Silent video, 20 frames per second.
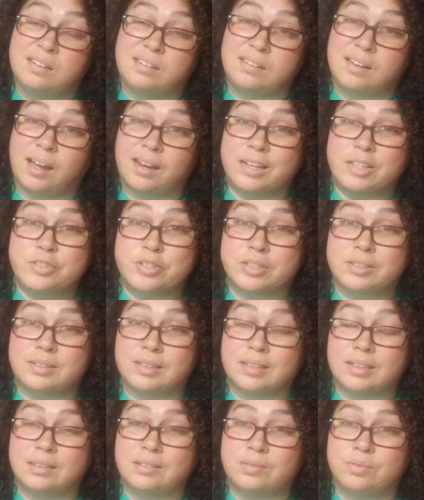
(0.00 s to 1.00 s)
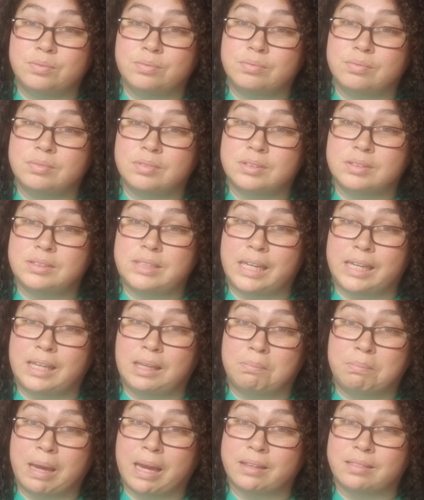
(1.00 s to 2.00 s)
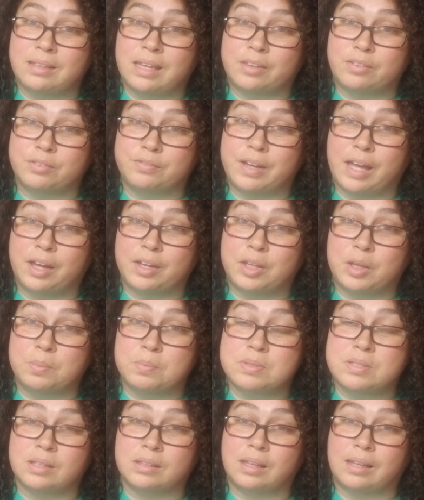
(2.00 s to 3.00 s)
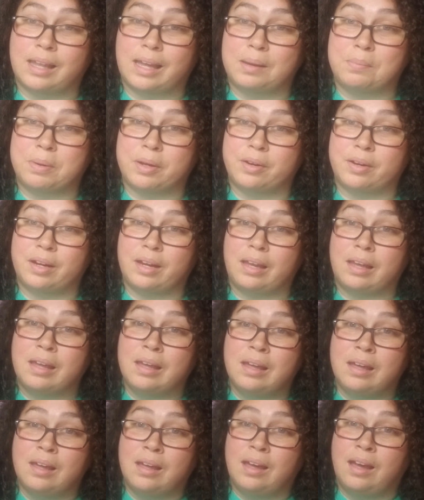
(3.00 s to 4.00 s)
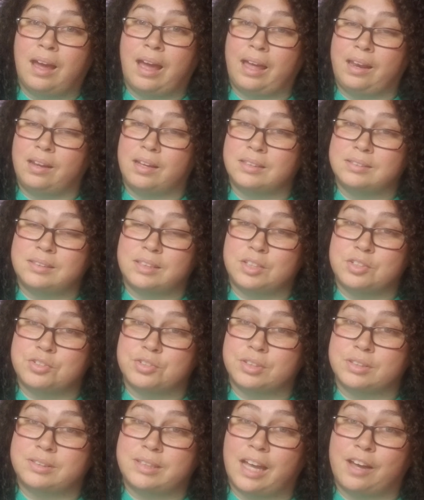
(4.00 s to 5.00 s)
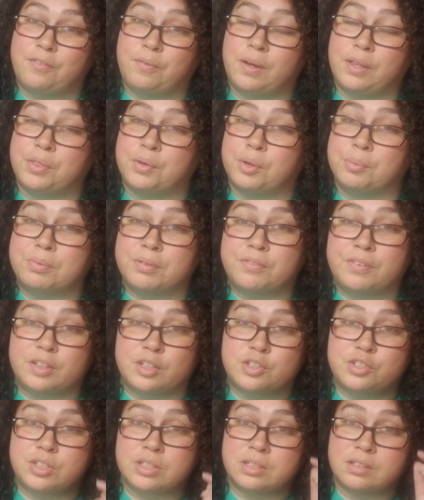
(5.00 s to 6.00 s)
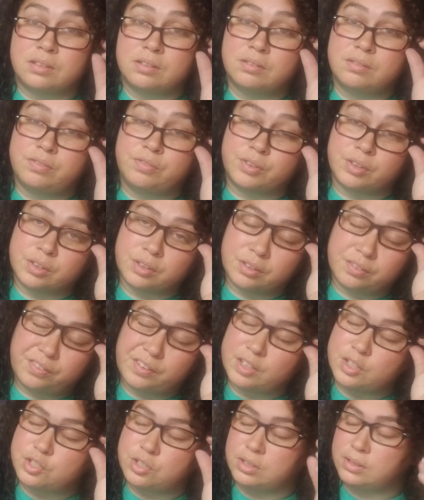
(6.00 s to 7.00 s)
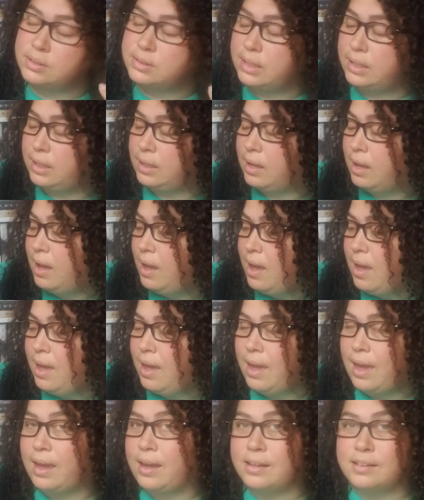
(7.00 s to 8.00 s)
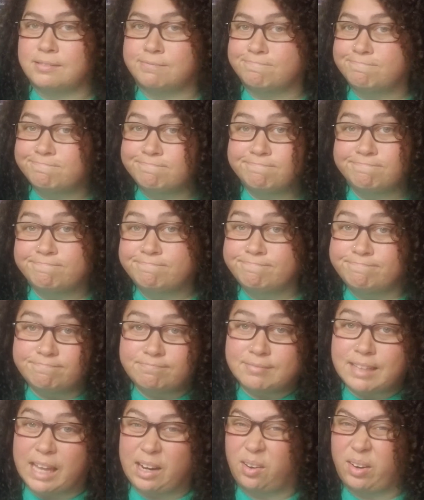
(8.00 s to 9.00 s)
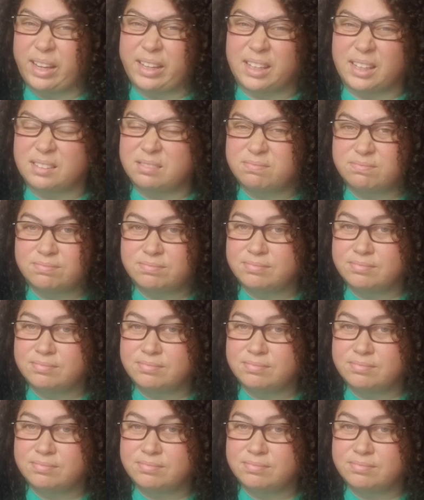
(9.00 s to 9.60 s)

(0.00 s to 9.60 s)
Not interested. Taking back the other volumes to the library. I lost interest halfway through, but finished it for finishing sake. And I don't like it.